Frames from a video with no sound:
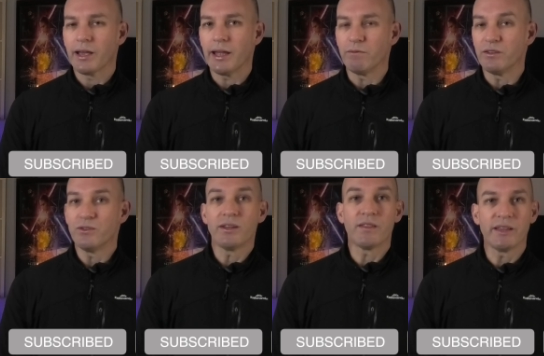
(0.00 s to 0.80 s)
And if you
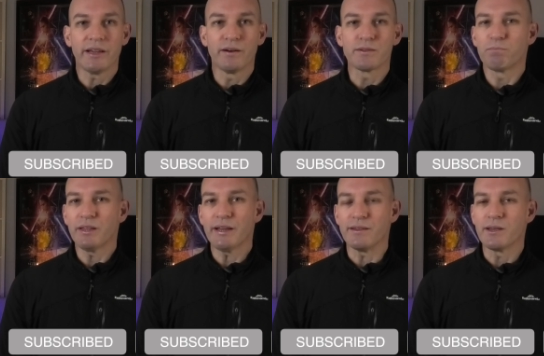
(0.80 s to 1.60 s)
do nothing else,
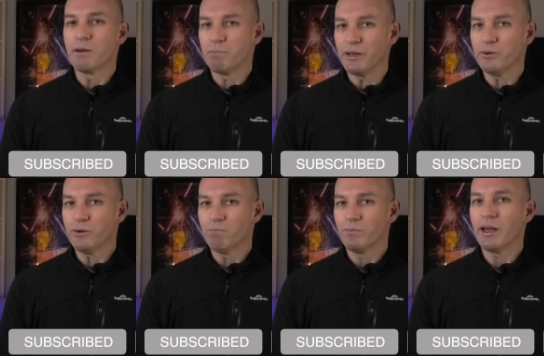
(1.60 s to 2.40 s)
please be
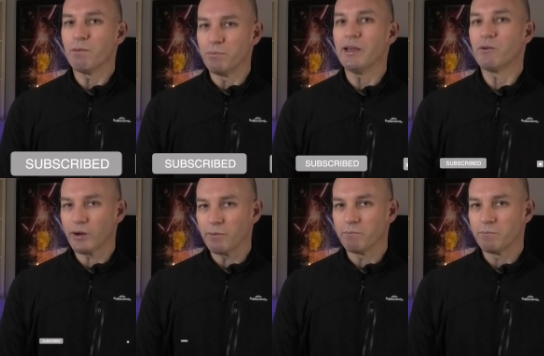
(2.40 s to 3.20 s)
good and be great.